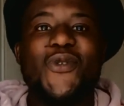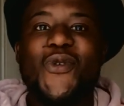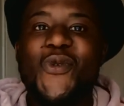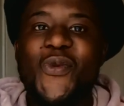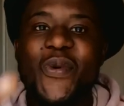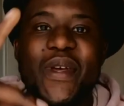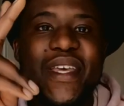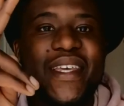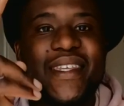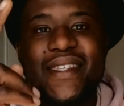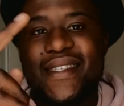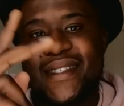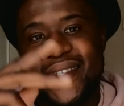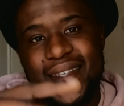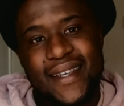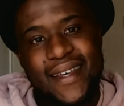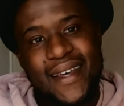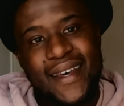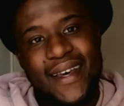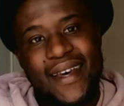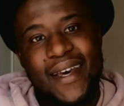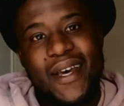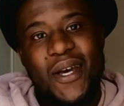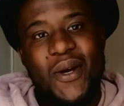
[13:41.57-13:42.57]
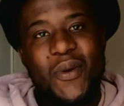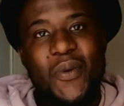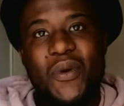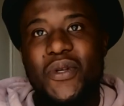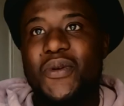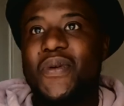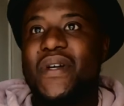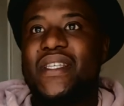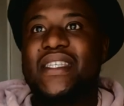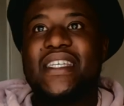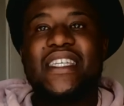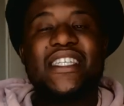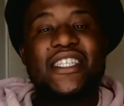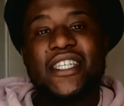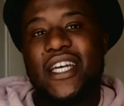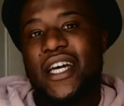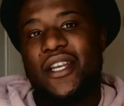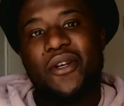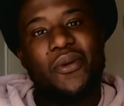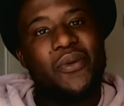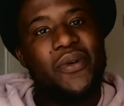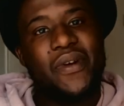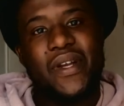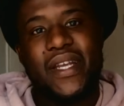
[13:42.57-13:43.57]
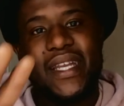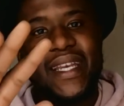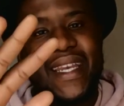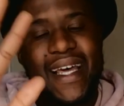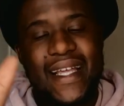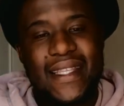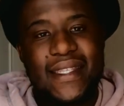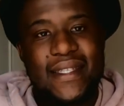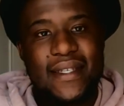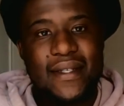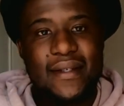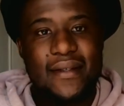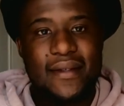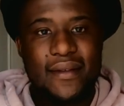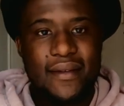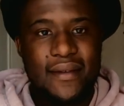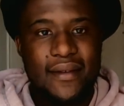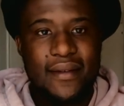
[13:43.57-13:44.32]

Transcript: 2 weeks, which was in January. That's it.